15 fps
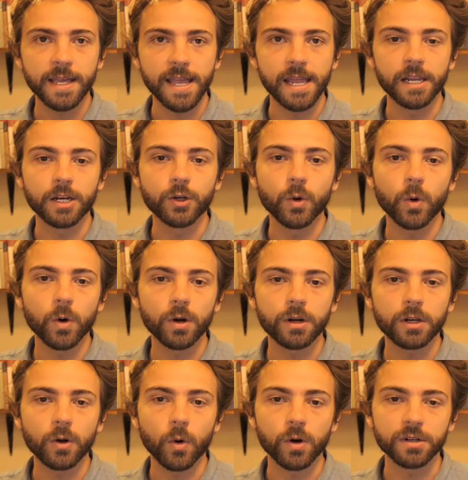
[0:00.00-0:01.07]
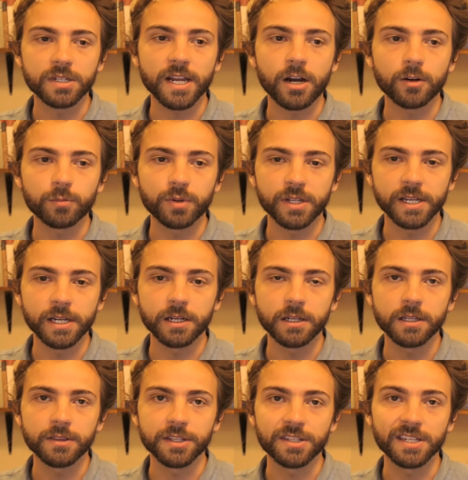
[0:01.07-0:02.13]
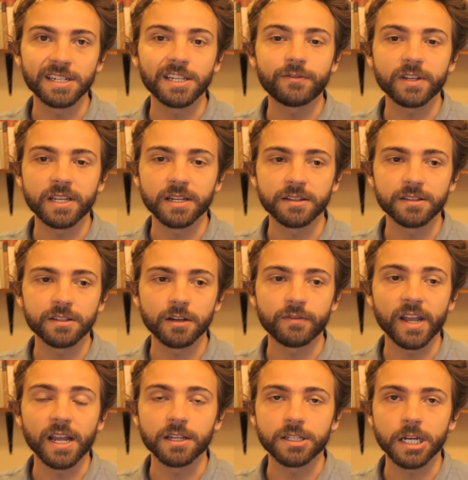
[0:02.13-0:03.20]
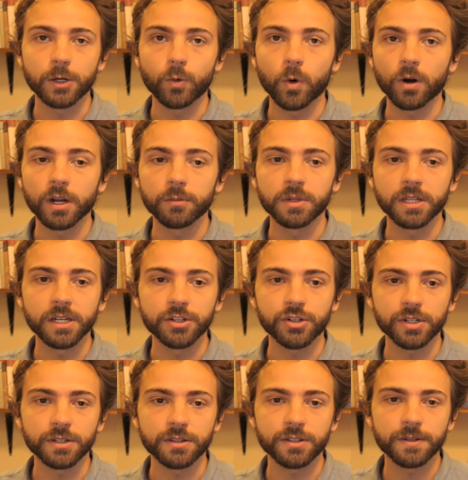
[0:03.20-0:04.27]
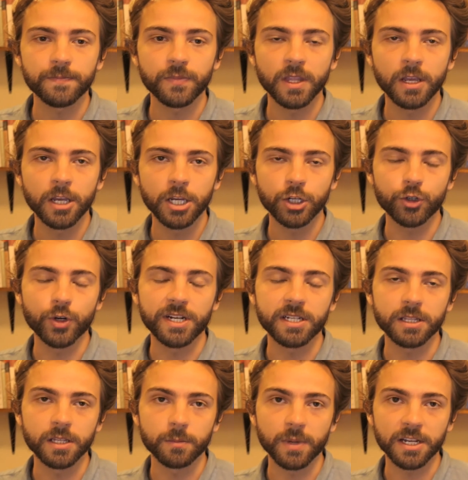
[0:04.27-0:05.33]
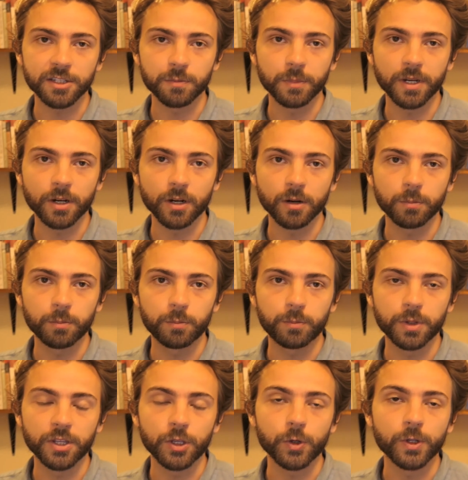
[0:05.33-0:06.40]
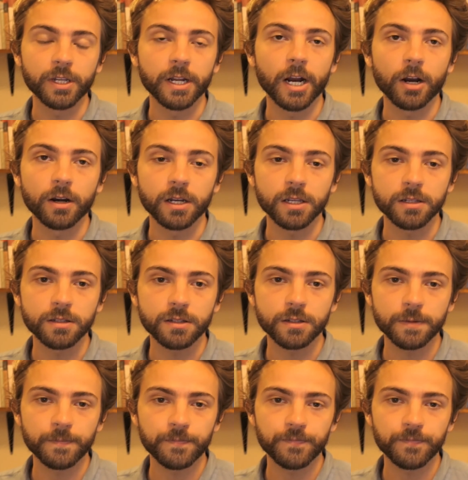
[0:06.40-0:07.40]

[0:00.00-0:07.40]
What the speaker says: It ignored or downplayed the significance of anti-war immolations, treating them as mere peculiarities.